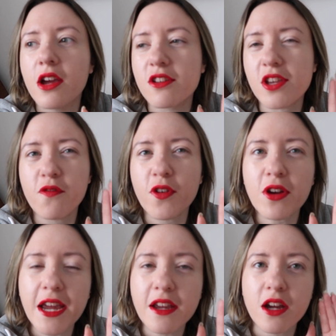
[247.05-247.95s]
because I
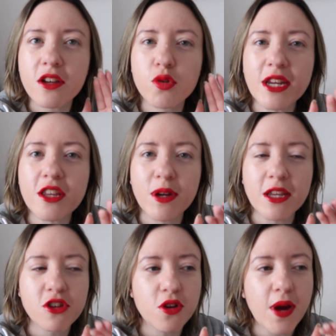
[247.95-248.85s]
feel like
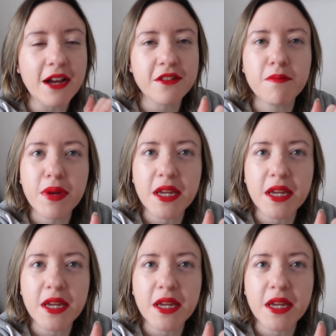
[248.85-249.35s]
2022 hasn't